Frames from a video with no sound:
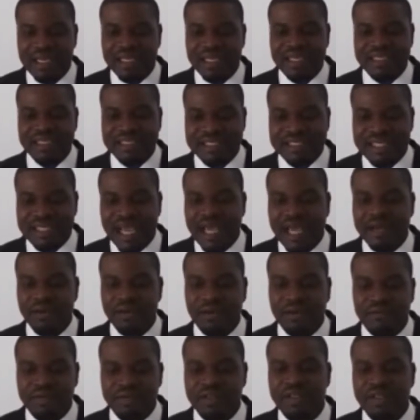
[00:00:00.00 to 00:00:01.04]
the stand
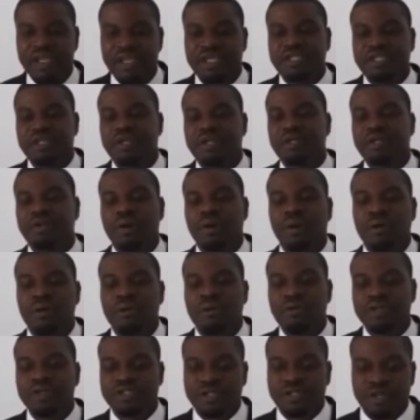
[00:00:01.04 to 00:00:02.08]
of the nation on
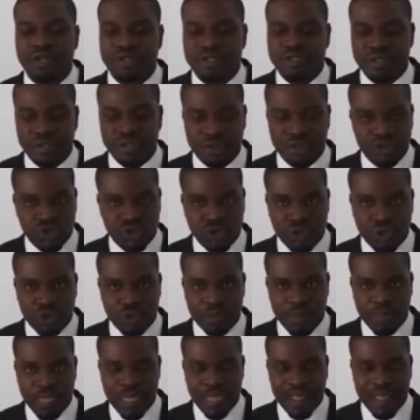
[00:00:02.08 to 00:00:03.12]
resource
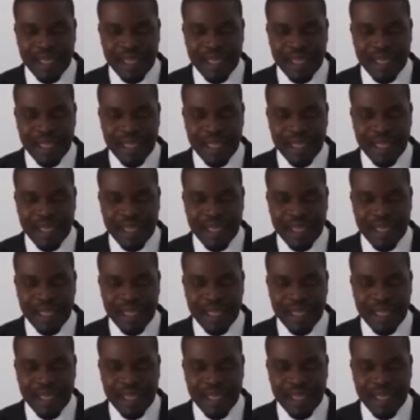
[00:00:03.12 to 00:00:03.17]
control,